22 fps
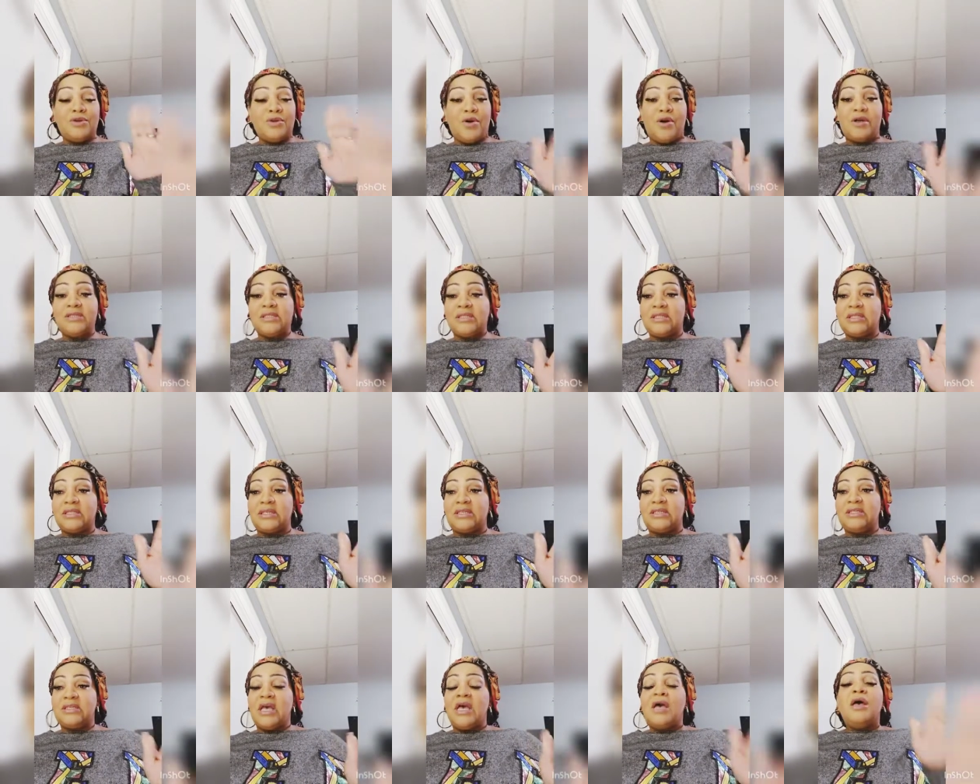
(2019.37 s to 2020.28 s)

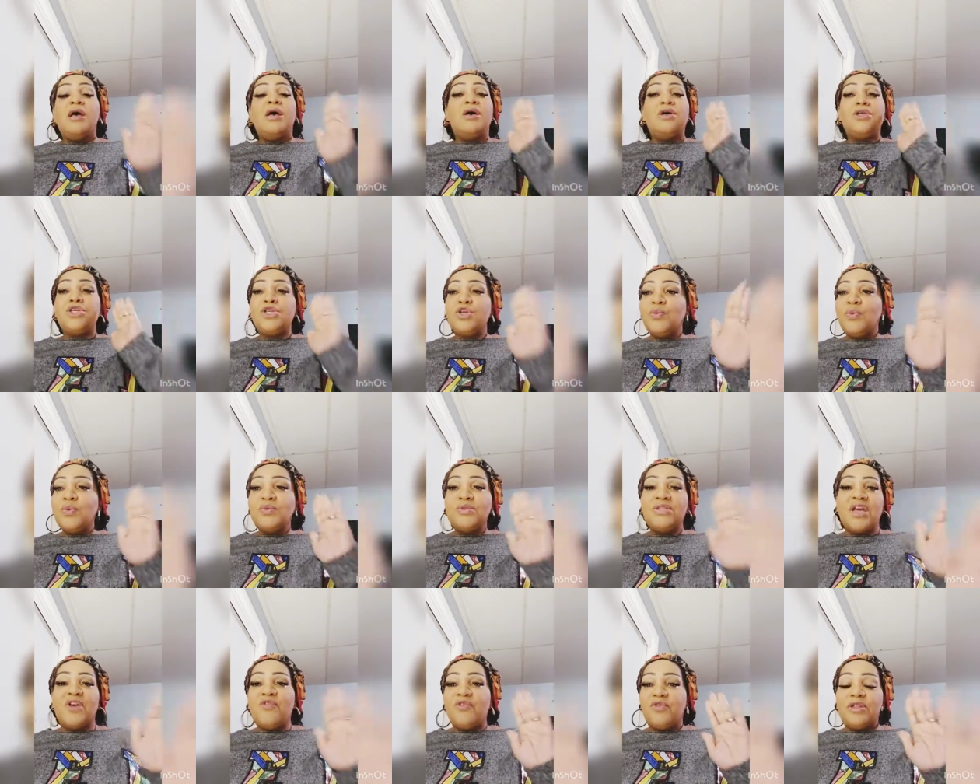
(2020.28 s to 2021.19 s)
narcissist, you will
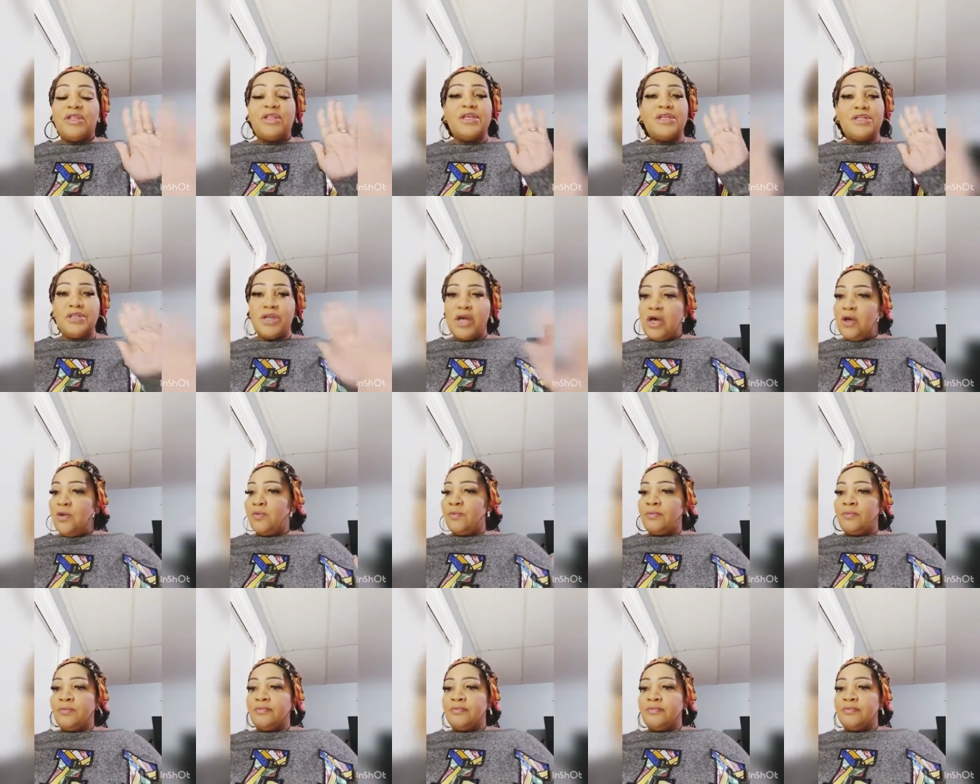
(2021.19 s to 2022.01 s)
definitely know.